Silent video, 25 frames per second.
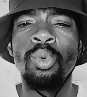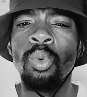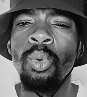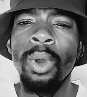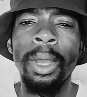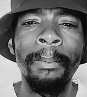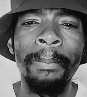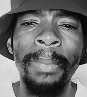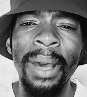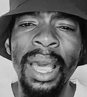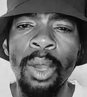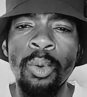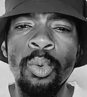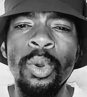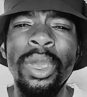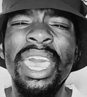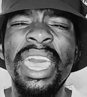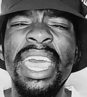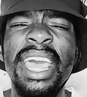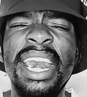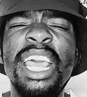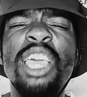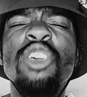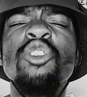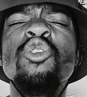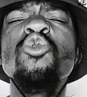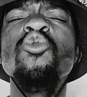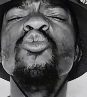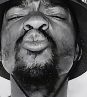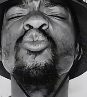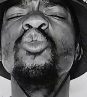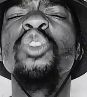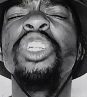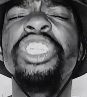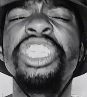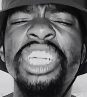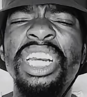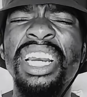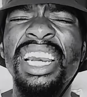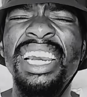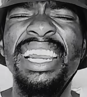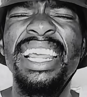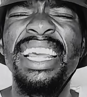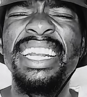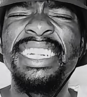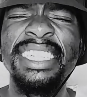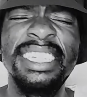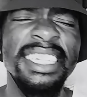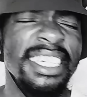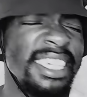whereby we had a huge
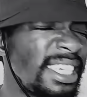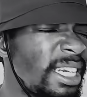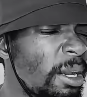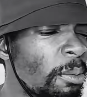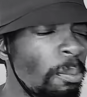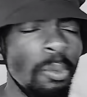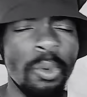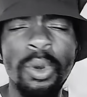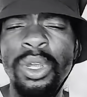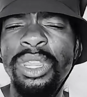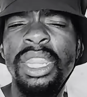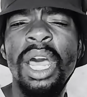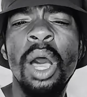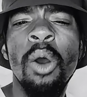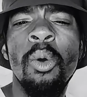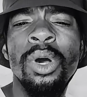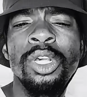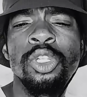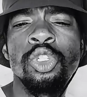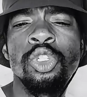relationship with our